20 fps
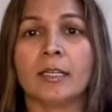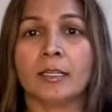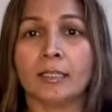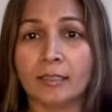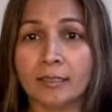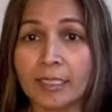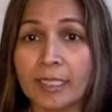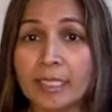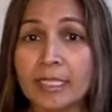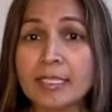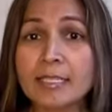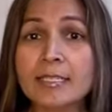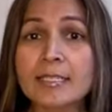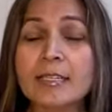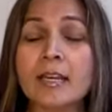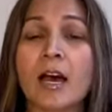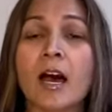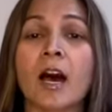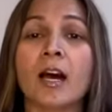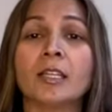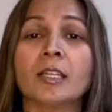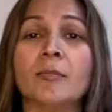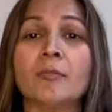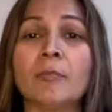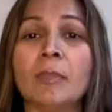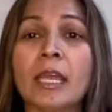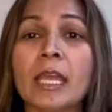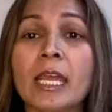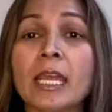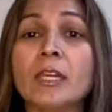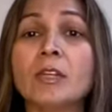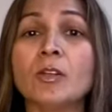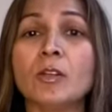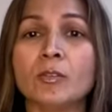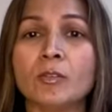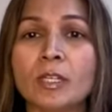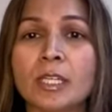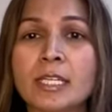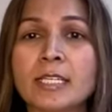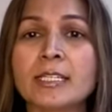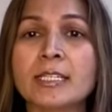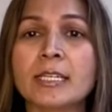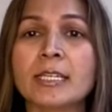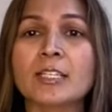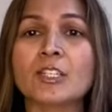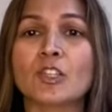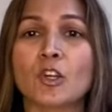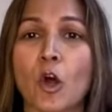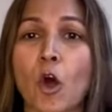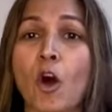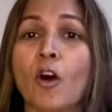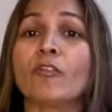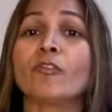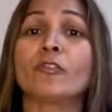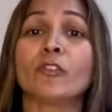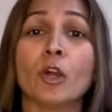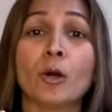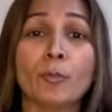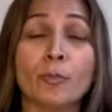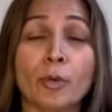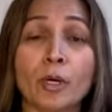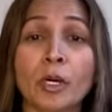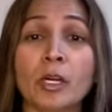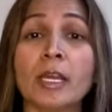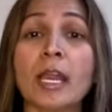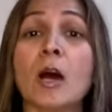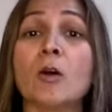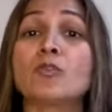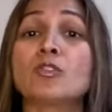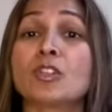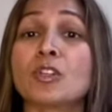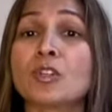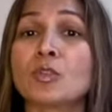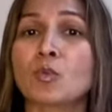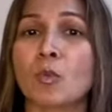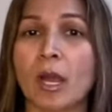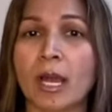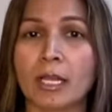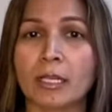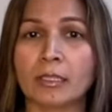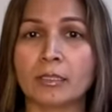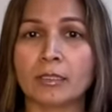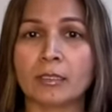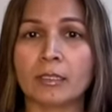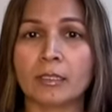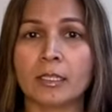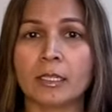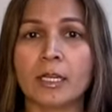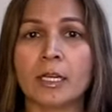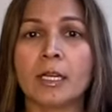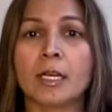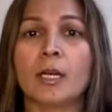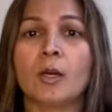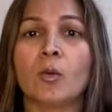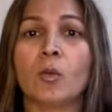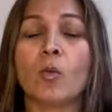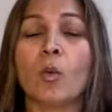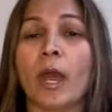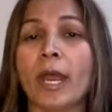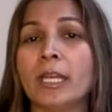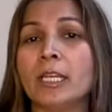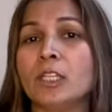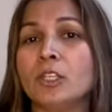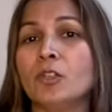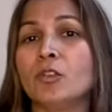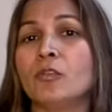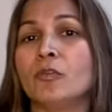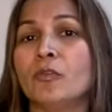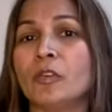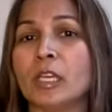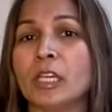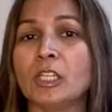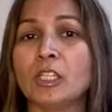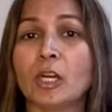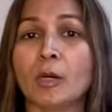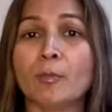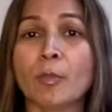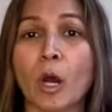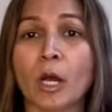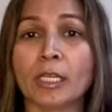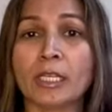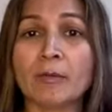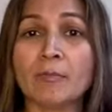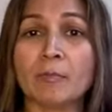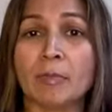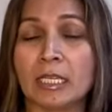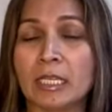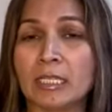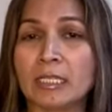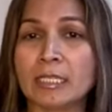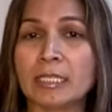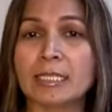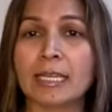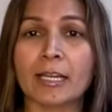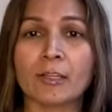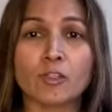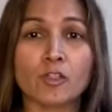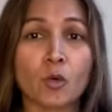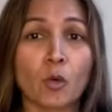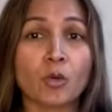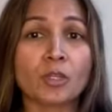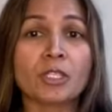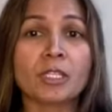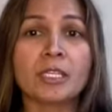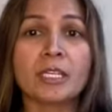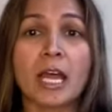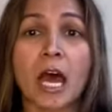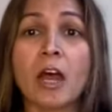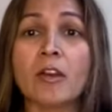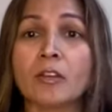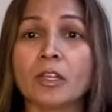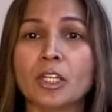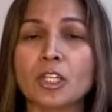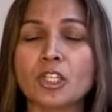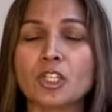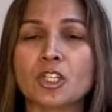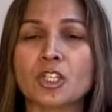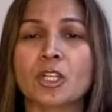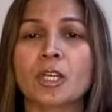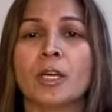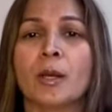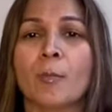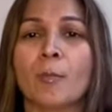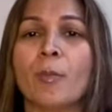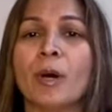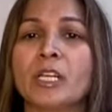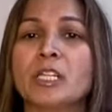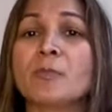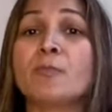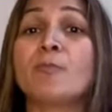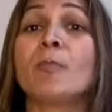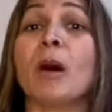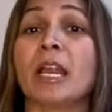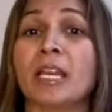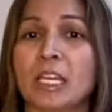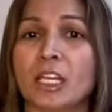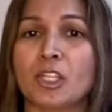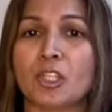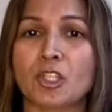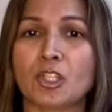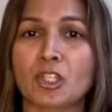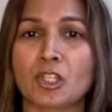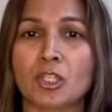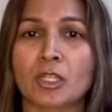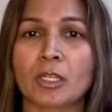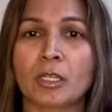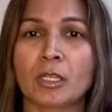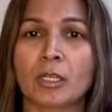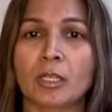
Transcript: These are the main reasons of your burnout as well. When you feed your body meals that don't nourish but punish,